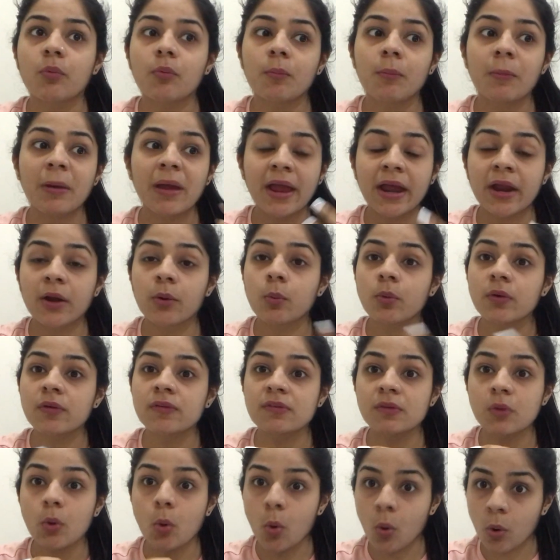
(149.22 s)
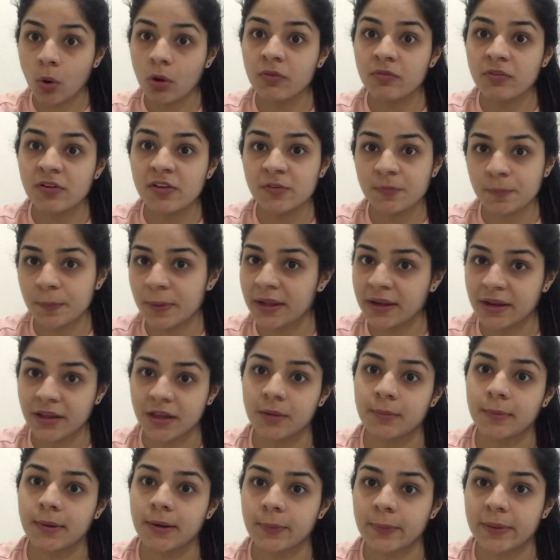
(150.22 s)
head was always paining
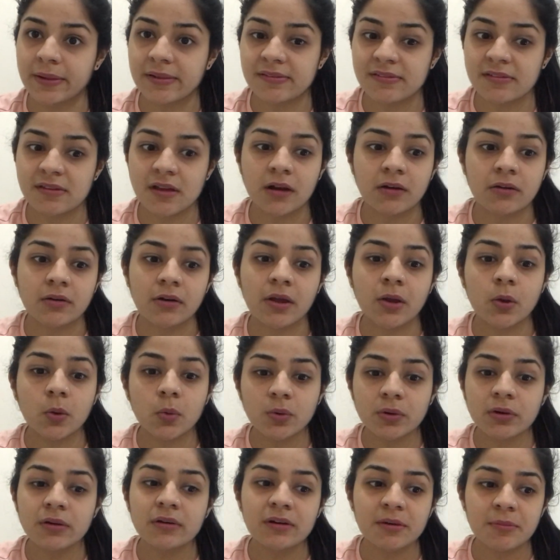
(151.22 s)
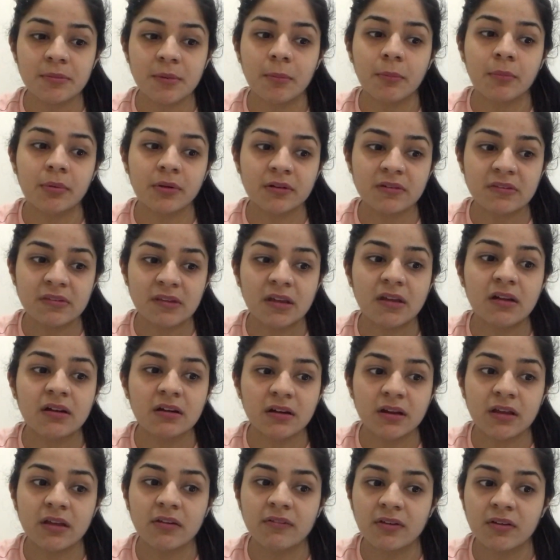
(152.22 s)
in my 12th standard. I couldn't remember a single
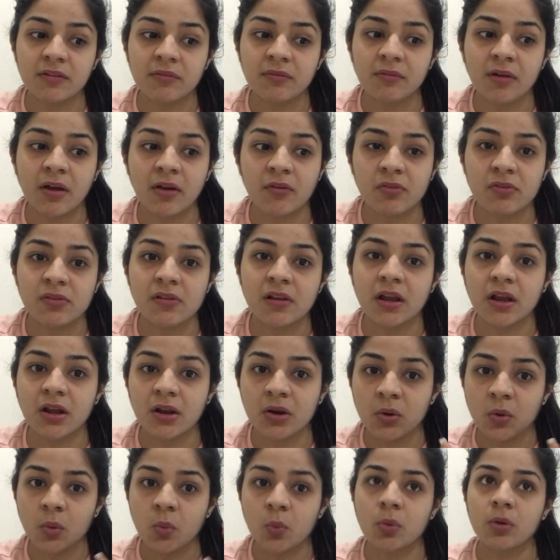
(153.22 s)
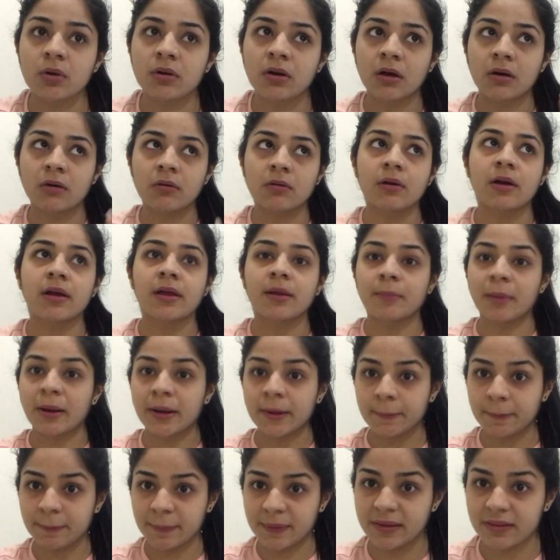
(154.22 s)
day when I was like, no, now I am
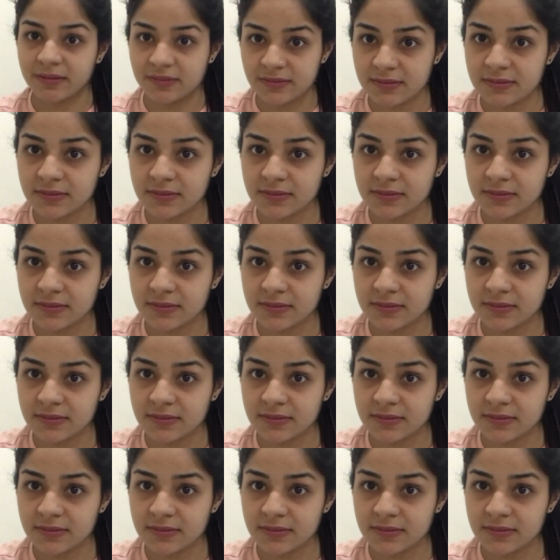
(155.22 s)
at peace.